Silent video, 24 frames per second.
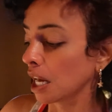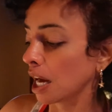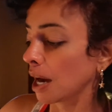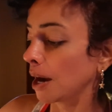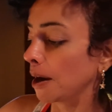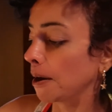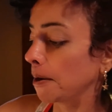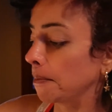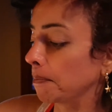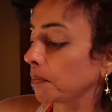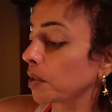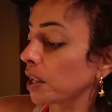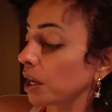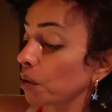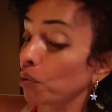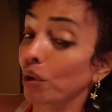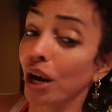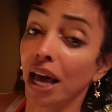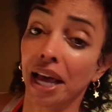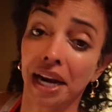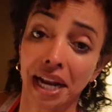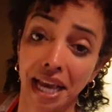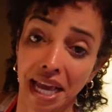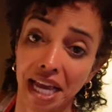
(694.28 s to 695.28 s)
A
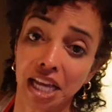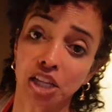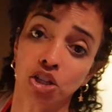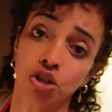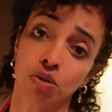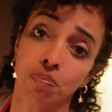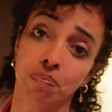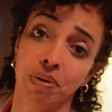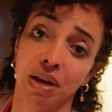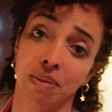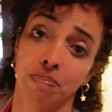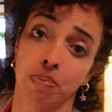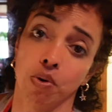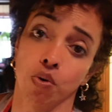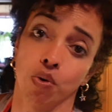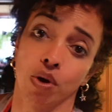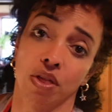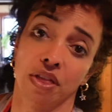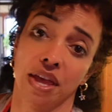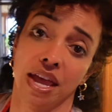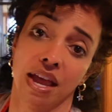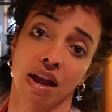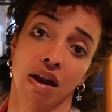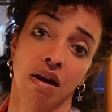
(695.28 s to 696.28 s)
lot of Asian people were
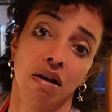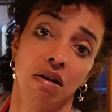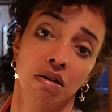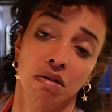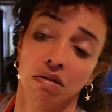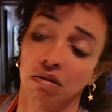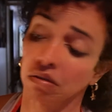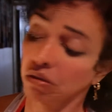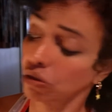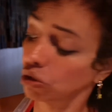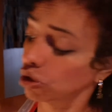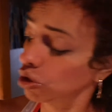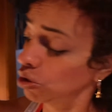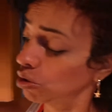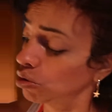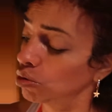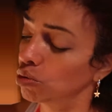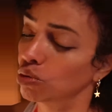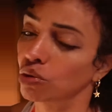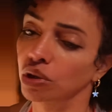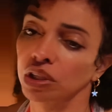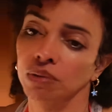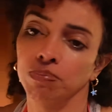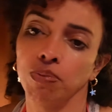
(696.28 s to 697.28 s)
there too,
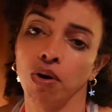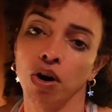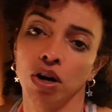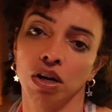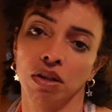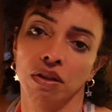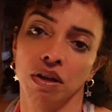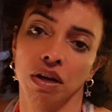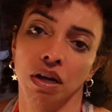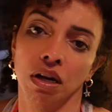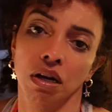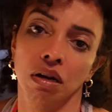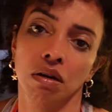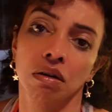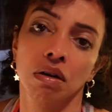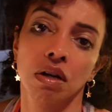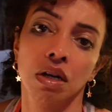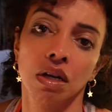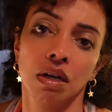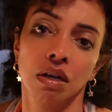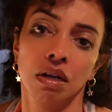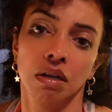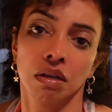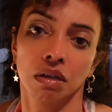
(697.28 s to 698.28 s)
was part of the
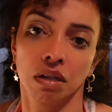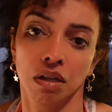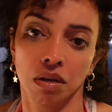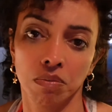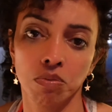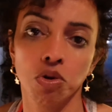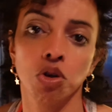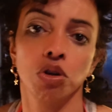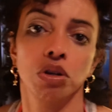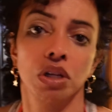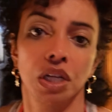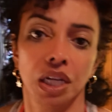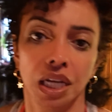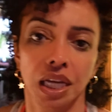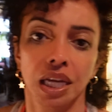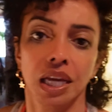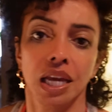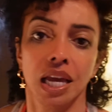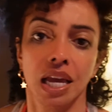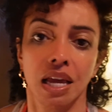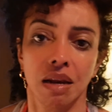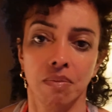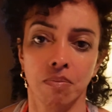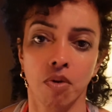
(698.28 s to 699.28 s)
community
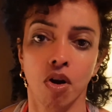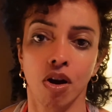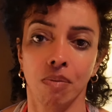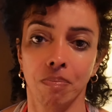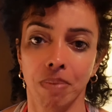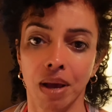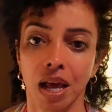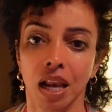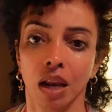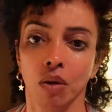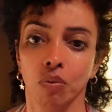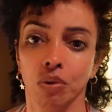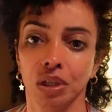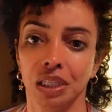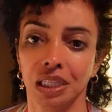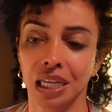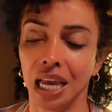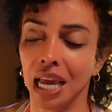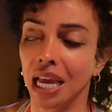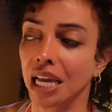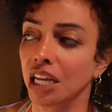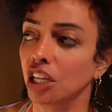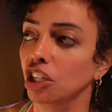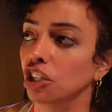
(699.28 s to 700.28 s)
in Marbella, was
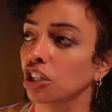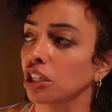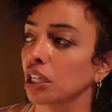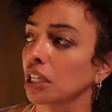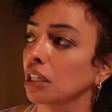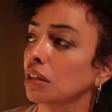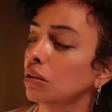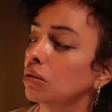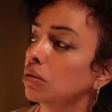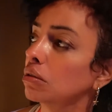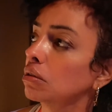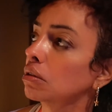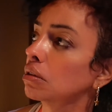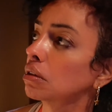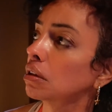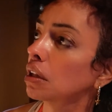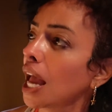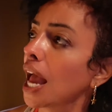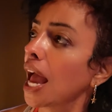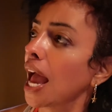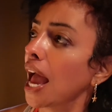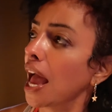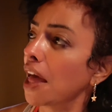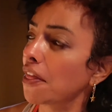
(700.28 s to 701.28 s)
Asian.
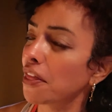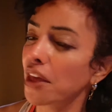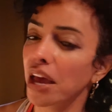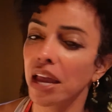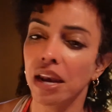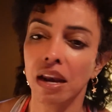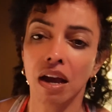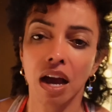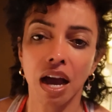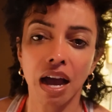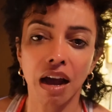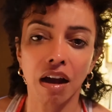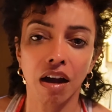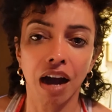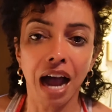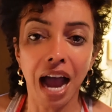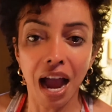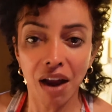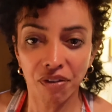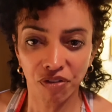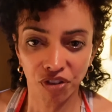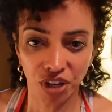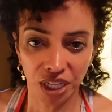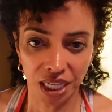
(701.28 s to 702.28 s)
And then
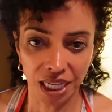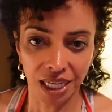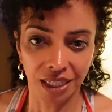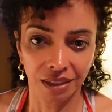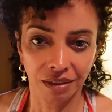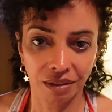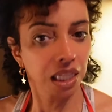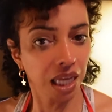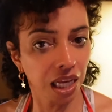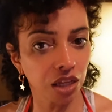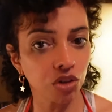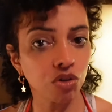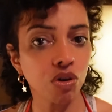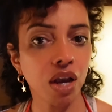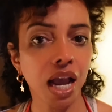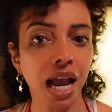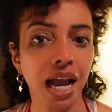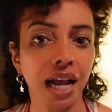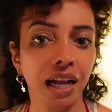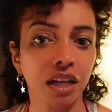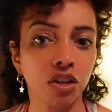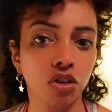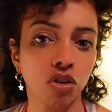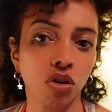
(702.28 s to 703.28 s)
African. And then you
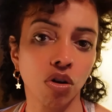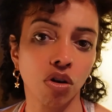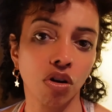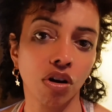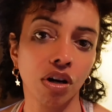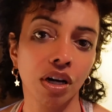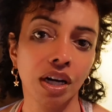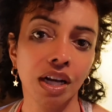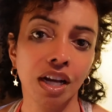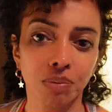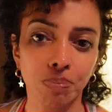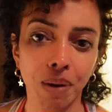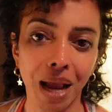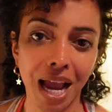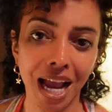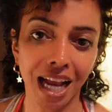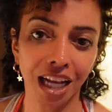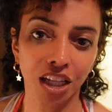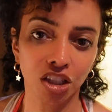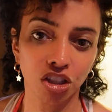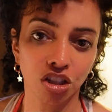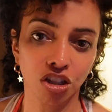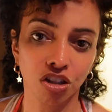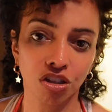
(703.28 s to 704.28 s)
had your
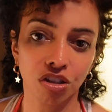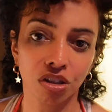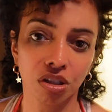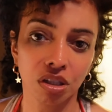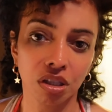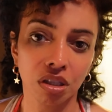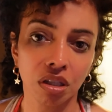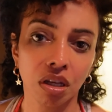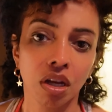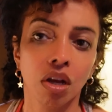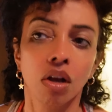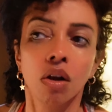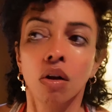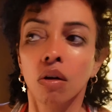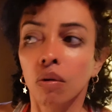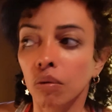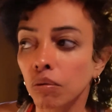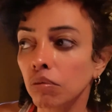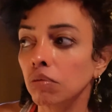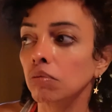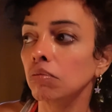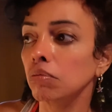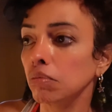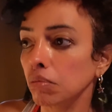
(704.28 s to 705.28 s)
Spaniards,
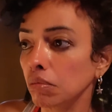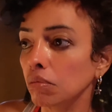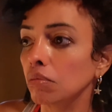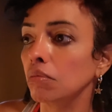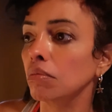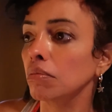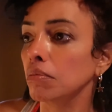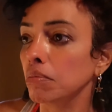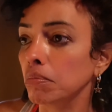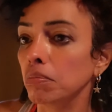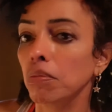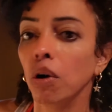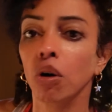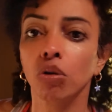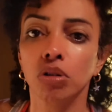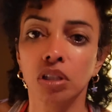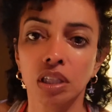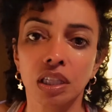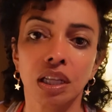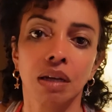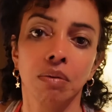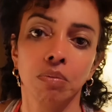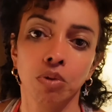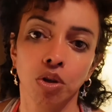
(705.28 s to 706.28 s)
most
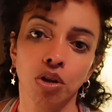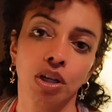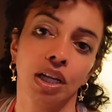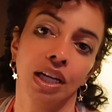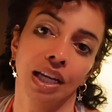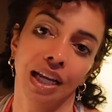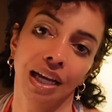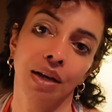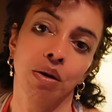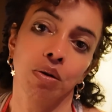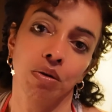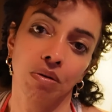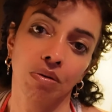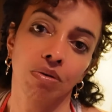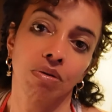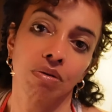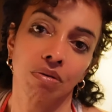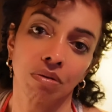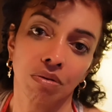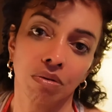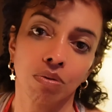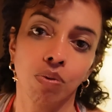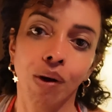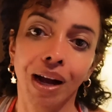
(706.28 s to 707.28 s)
of them looking like
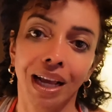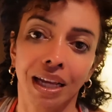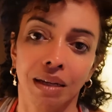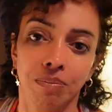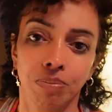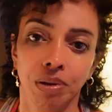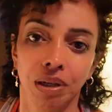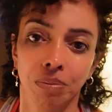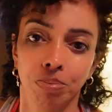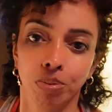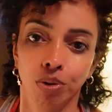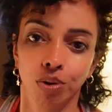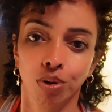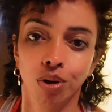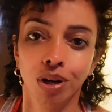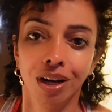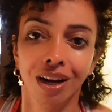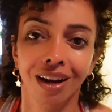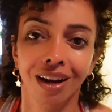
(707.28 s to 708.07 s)
white people.